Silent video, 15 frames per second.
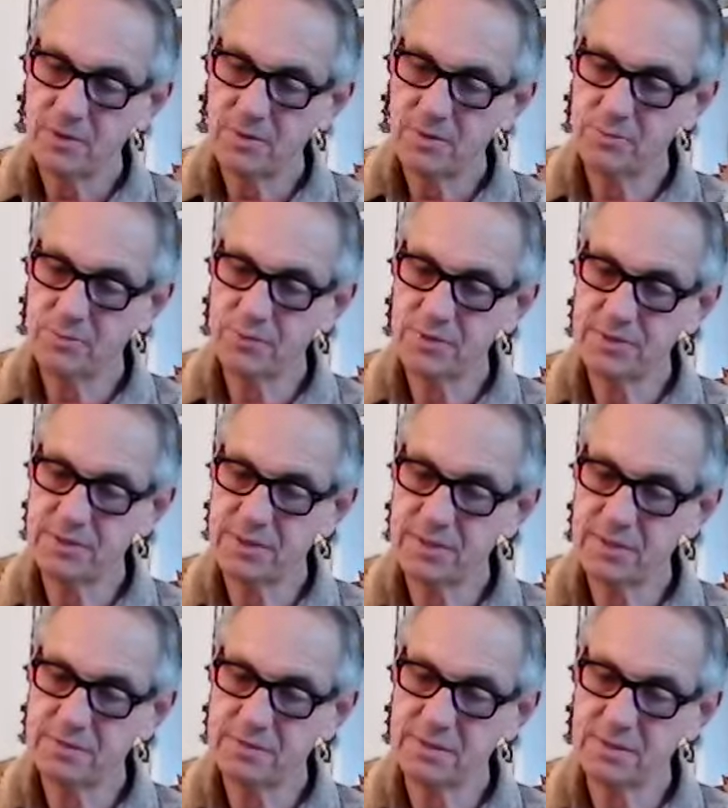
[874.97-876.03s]

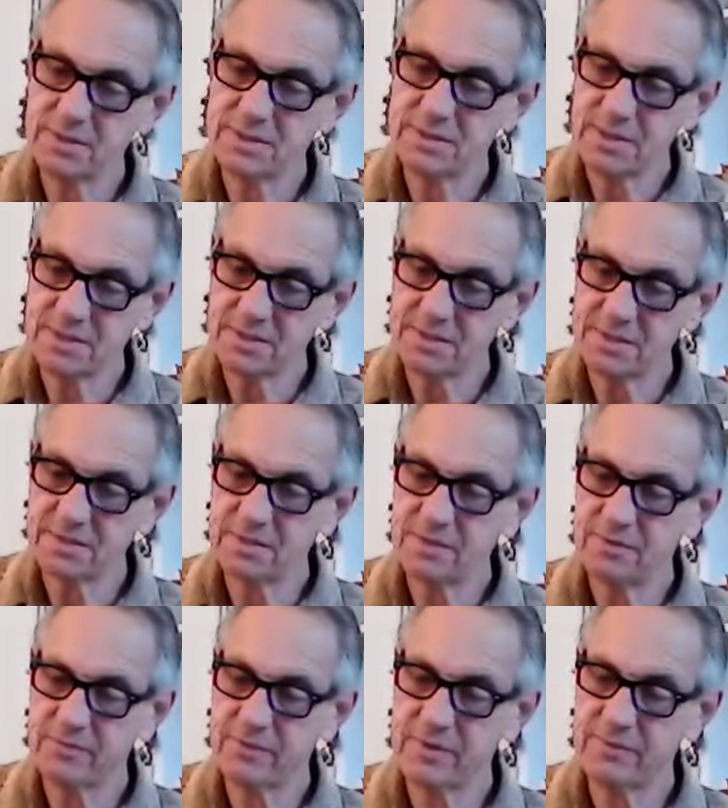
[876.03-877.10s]
appreciate the necessity
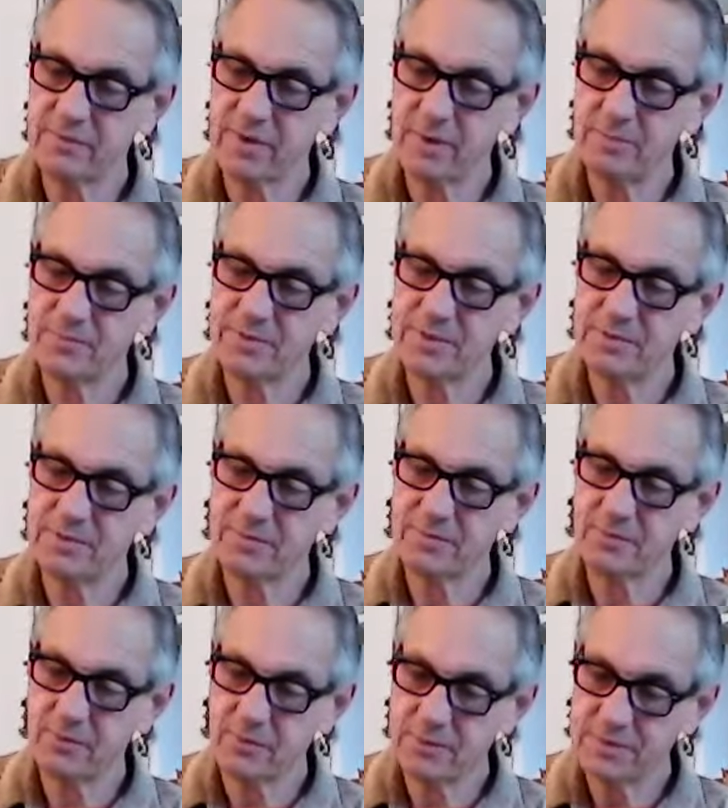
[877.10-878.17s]
of giving up the
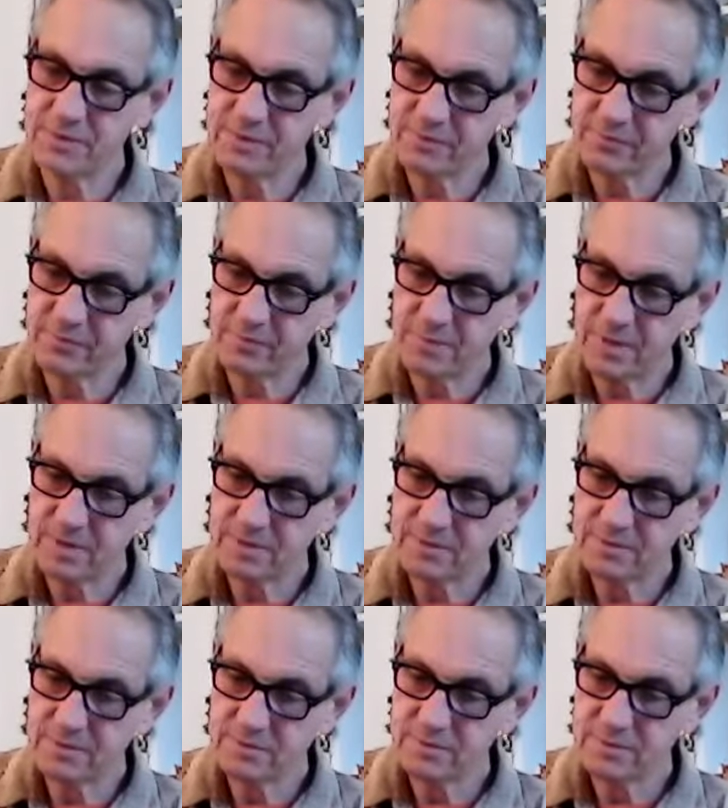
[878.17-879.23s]
authority of the
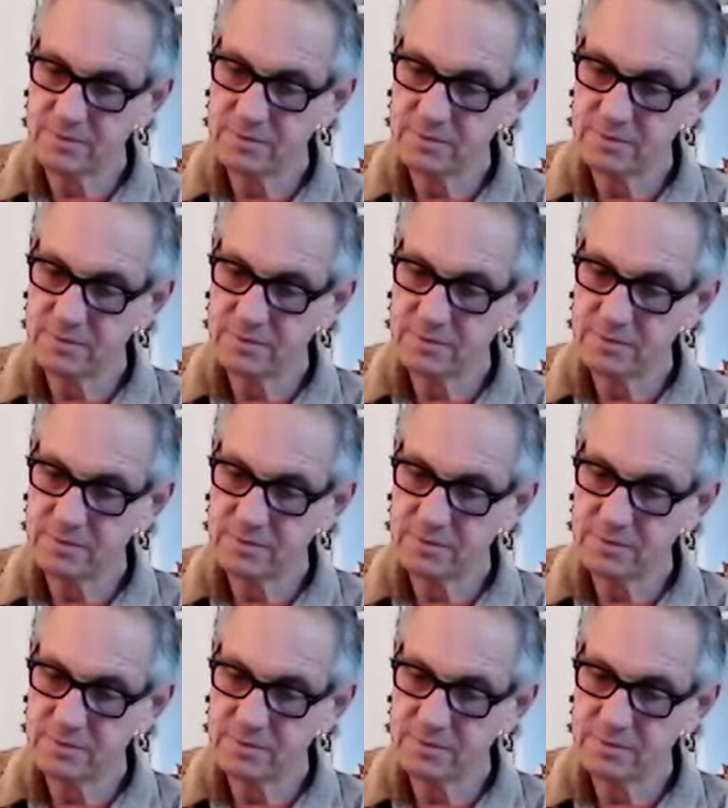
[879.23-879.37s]
mind,